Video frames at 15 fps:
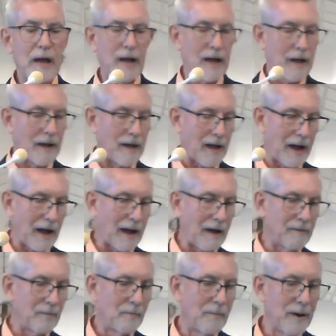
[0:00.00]
Uh,
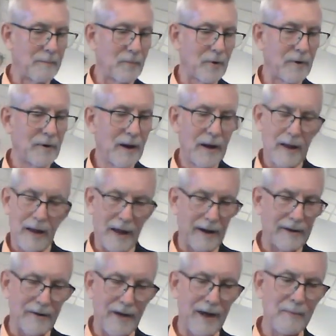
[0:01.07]
I, I, remember, I
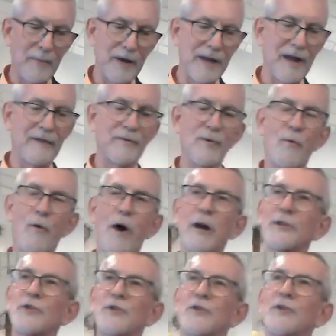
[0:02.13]
don't know how many of you
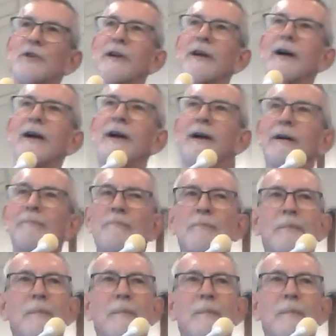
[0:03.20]
watched uh,